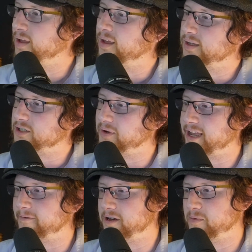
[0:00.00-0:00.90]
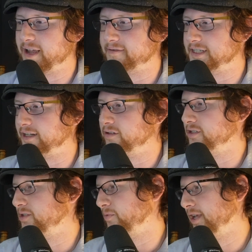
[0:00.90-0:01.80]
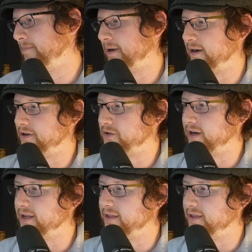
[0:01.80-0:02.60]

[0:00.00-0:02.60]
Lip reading: So we have sellers, we have buyers, right?